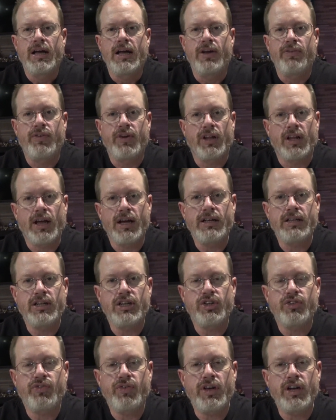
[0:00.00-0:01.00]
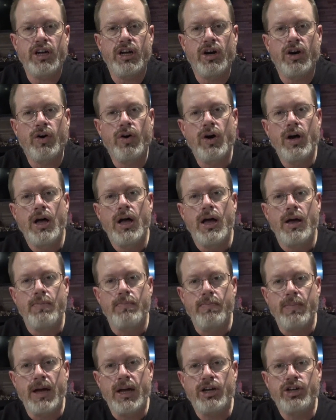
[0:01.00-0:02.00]
If you like this video,
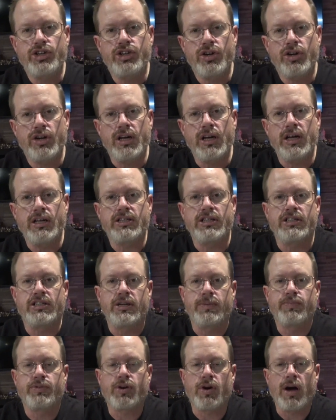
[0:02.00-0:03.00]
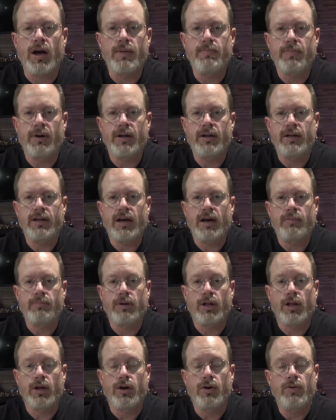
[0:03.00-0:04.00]
make sure to hit the subscribe button down
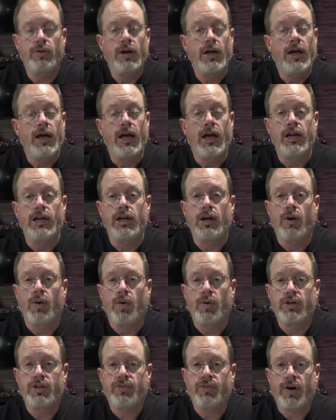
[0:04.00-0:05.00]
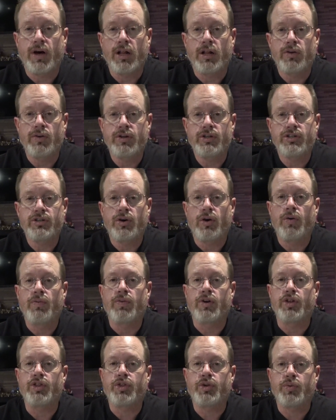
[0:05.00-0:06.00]
below, and you can always follow us
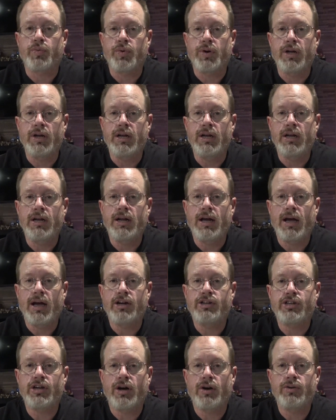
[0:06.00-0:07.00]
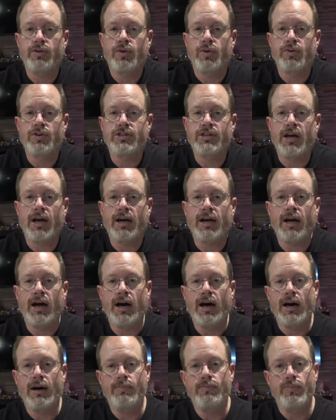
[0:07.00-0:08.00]
over at
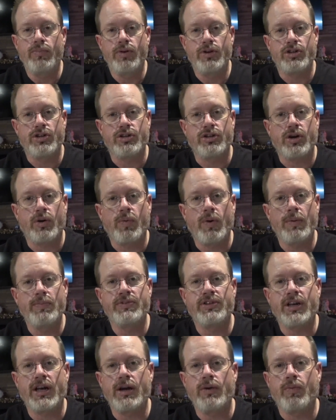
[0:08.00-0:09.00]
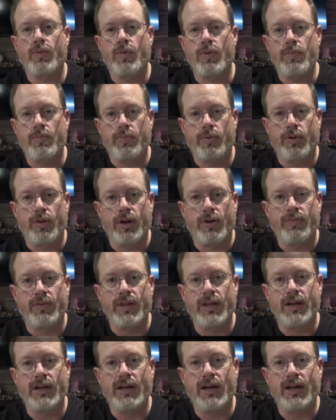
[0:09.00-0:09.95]
3D-outdoors.com, which is our website where we pull everything